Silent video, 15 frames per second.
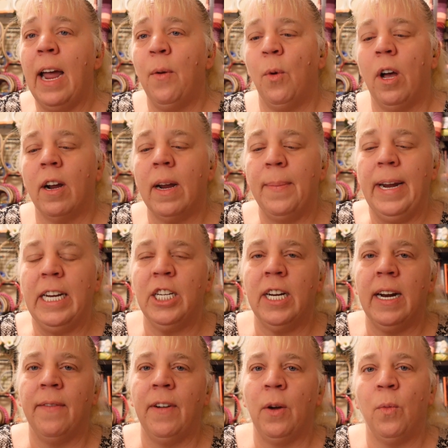I welcome each
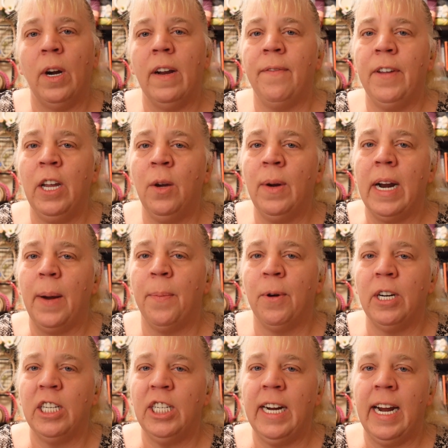and every one of you, and I
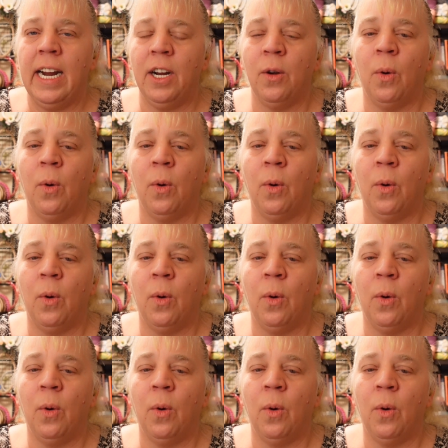appreciate